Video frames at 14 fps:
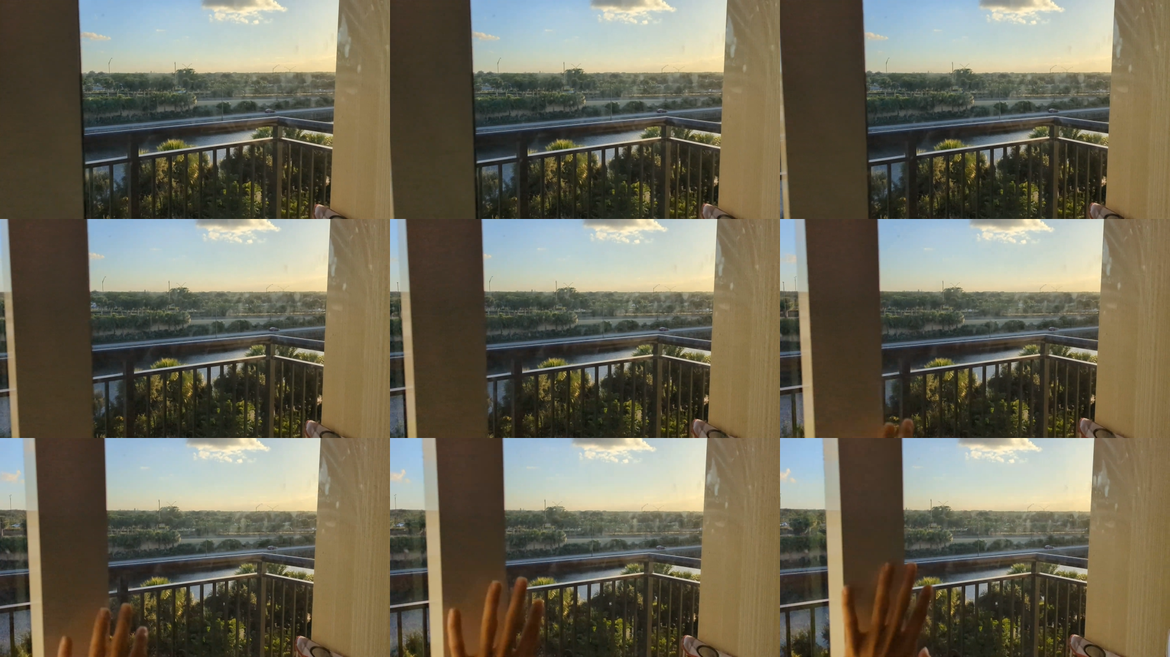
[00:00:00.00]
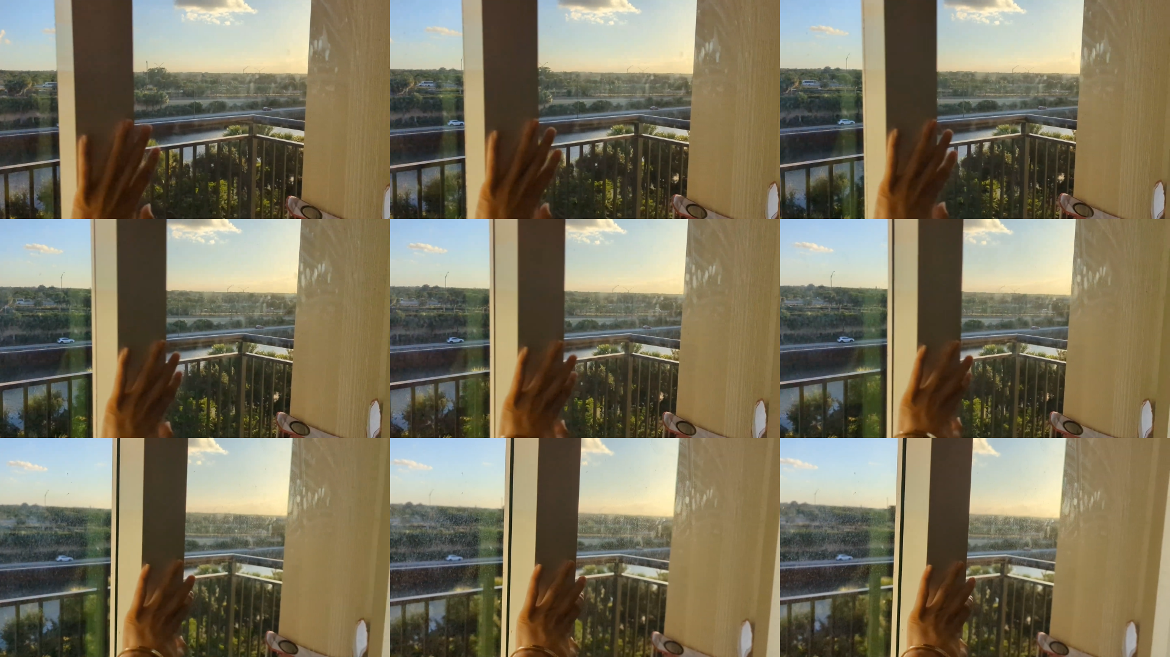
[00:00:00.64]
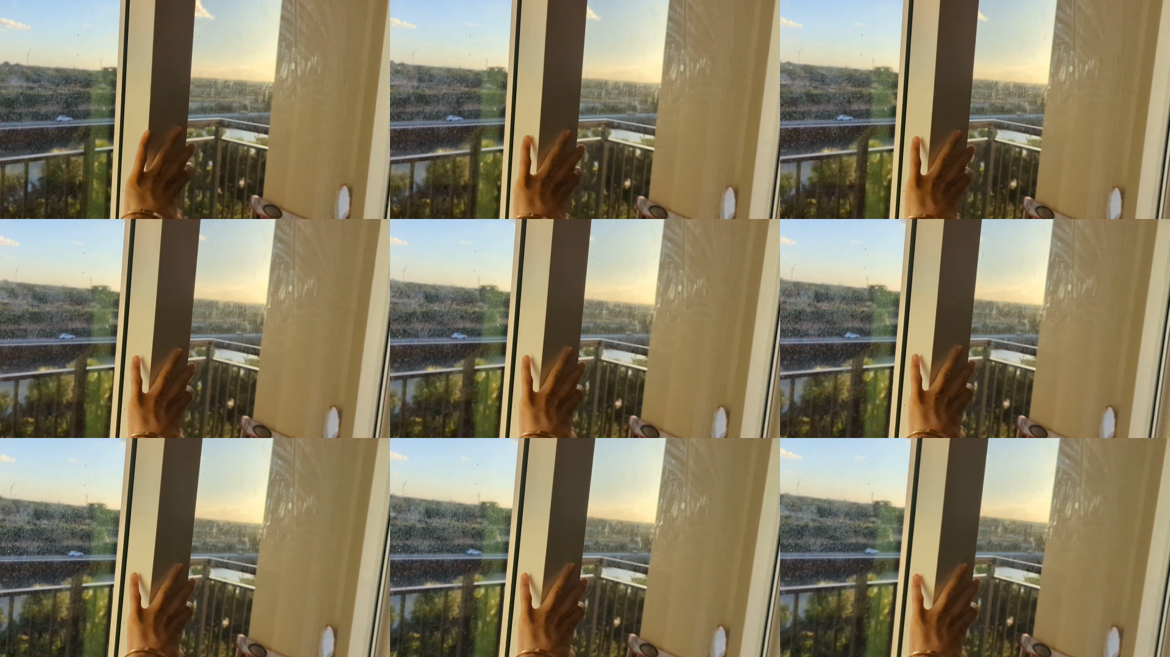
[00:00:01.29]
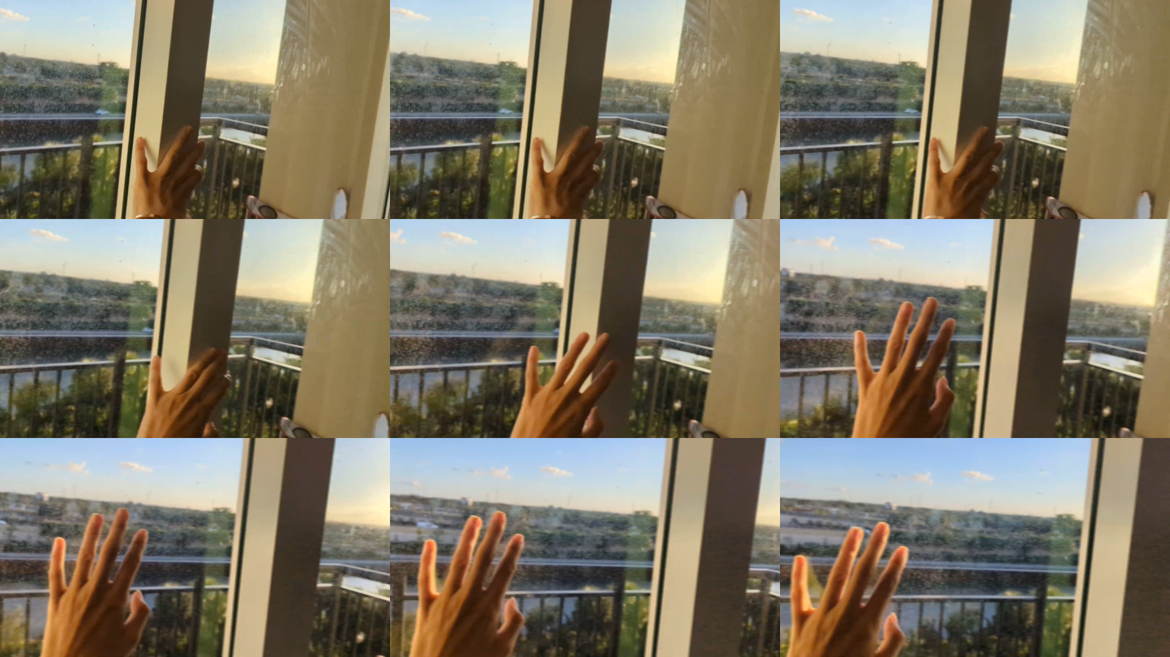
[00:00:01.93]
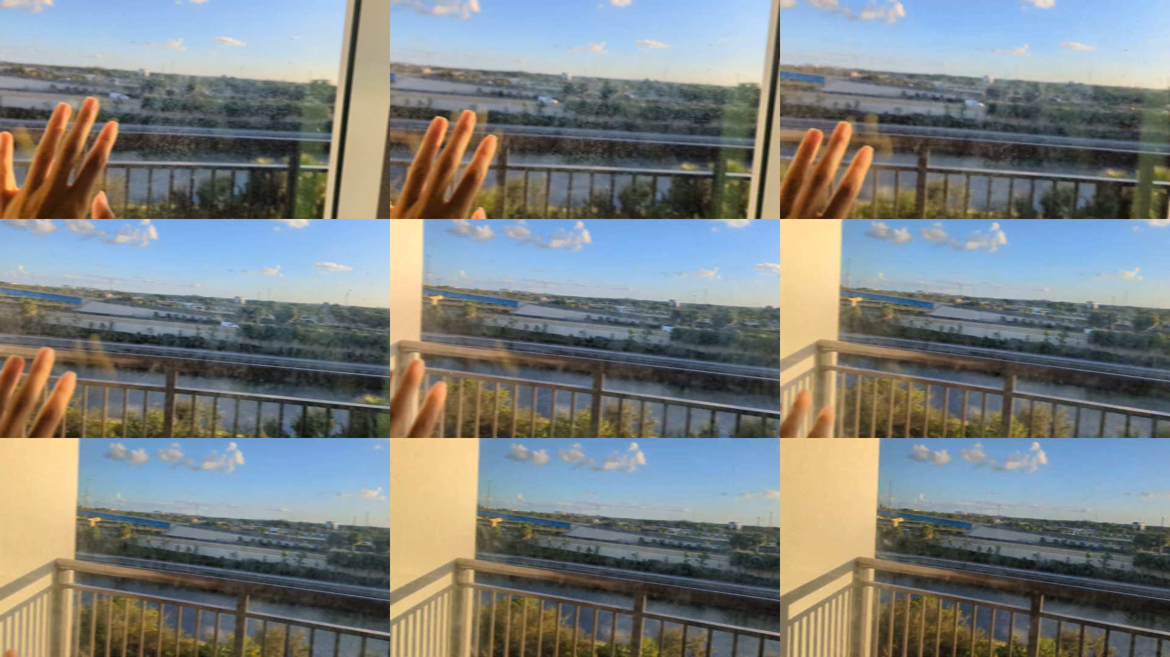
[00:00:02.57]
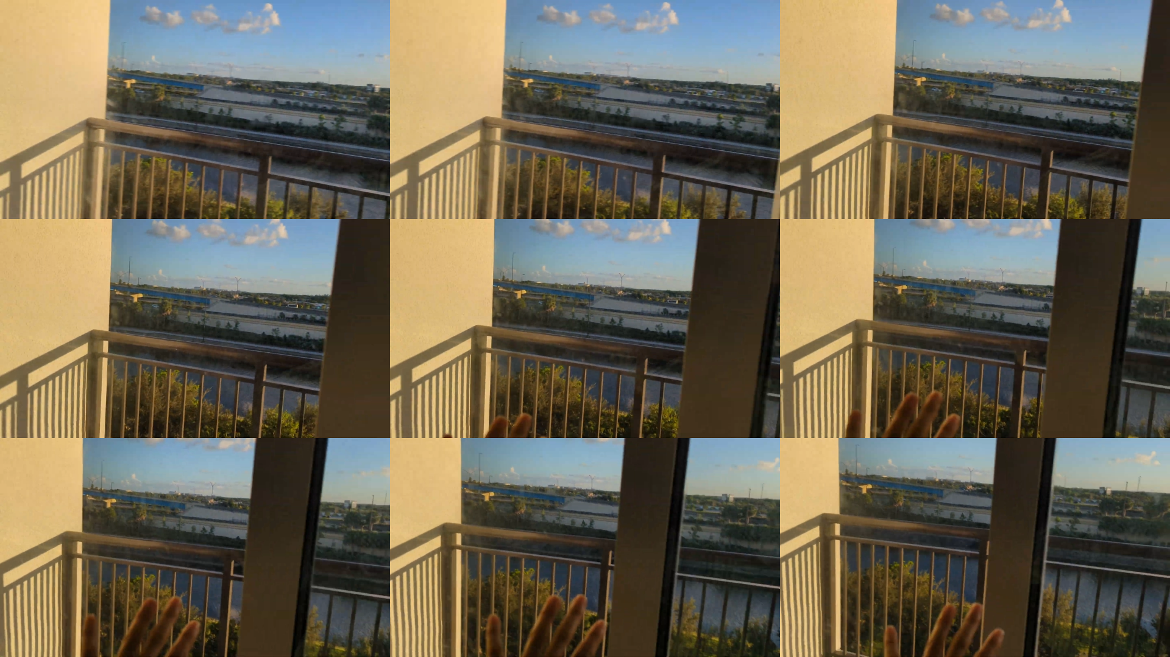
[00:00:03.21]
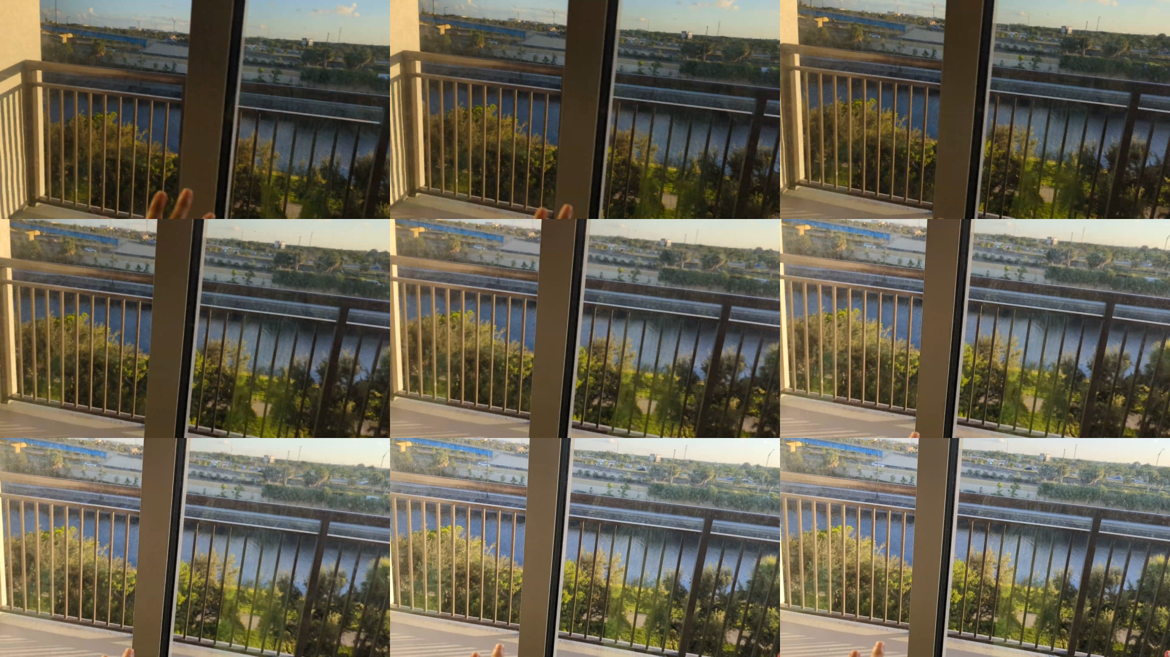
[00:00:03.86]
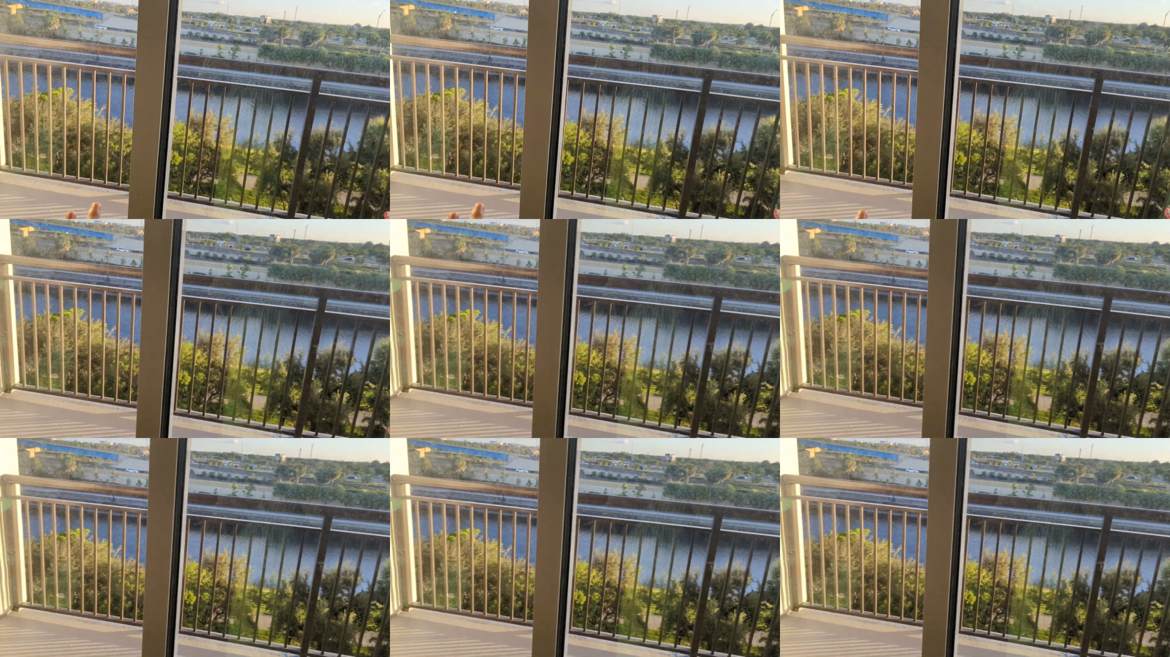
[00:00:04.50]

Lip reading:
(no speaker visible)